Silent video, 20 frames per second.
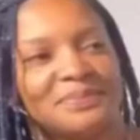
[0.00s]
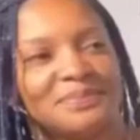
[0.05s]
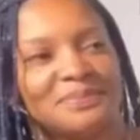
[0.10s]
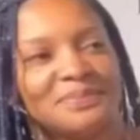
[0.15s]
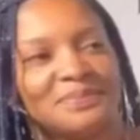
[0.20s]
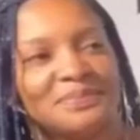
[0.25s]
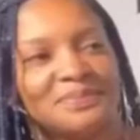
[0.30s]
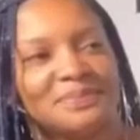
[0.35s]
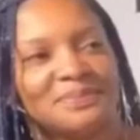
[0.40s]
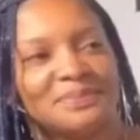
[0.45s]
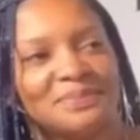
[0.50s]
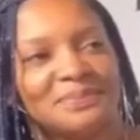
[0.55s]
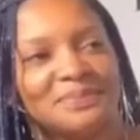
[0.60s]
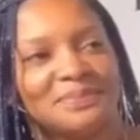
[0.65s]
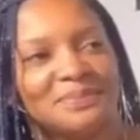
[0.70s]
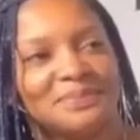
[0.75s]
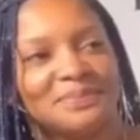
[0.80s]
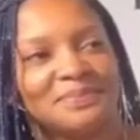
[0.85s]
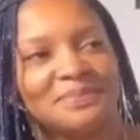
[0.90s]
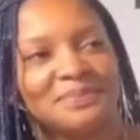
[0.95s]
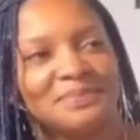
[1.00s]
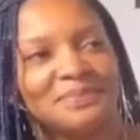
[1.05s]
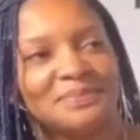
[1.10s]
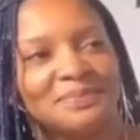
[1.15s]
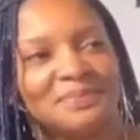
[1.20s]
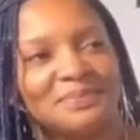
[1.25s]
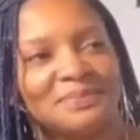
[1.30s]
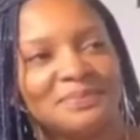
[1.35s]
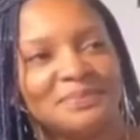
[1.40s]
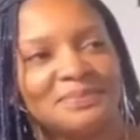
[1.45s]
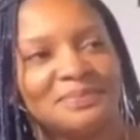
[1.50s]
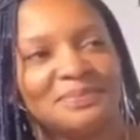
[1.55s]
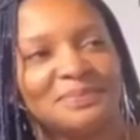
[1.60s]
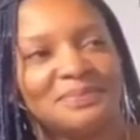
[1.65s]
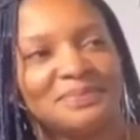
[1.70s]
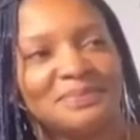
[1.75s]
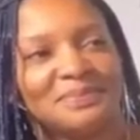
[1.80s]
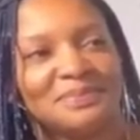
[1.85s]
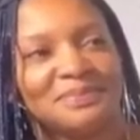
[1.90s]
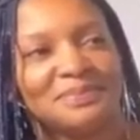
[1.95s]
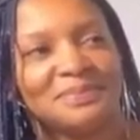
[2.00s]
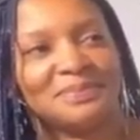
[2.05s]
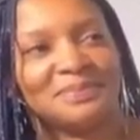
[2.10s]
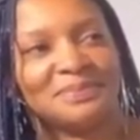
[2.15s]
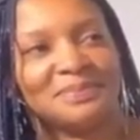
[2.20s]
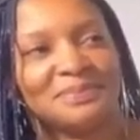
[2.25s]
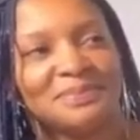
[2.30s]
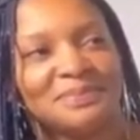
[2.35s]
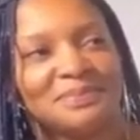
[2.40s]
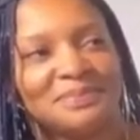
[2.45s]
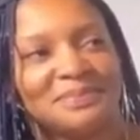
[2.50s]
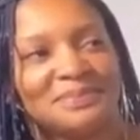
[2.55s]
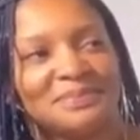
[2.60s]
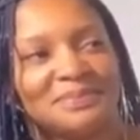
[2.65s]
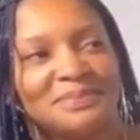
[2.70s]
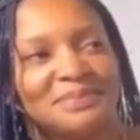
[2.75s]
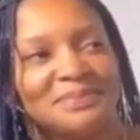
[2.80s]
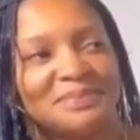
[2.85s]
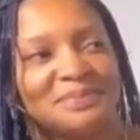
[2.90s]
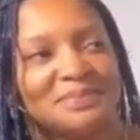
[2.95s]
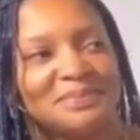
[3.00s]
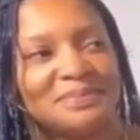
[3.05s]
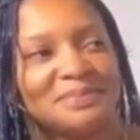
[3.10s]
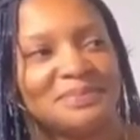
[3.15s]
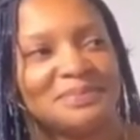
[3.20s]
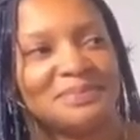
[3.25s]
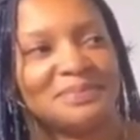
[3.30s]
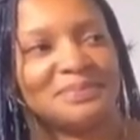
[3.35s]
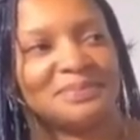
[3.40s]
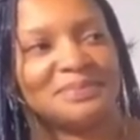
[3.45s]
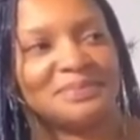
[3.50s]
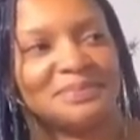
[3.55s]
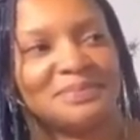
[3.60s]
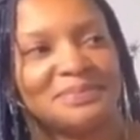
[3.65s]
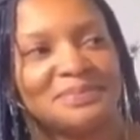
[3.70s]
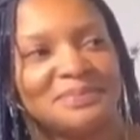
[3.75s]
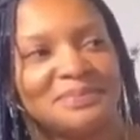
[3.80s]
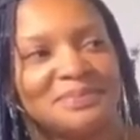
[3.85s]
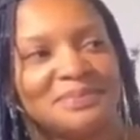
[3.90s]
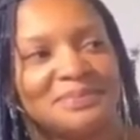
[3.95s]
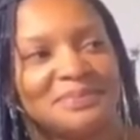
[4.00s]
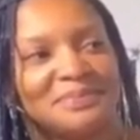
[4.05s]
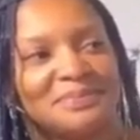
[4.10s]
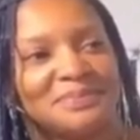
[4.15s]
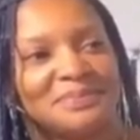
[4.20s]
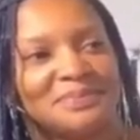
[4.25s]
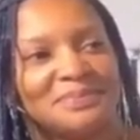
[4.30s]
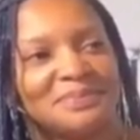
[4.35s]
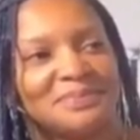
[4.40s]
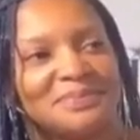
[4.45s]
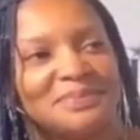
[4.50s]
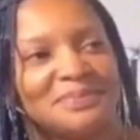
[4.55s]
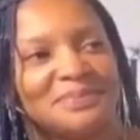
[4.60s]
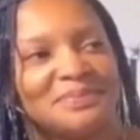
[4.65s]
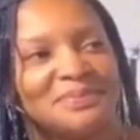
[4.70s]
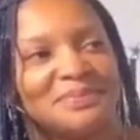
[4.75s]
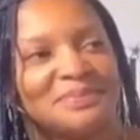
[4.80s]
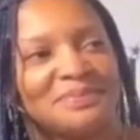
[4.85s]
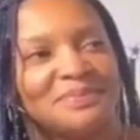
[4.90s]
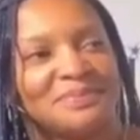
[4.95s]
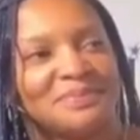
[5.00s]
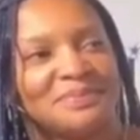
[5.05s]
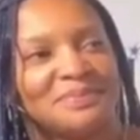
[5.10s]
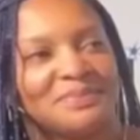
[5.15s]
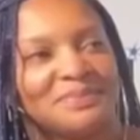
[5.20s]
(not speaking)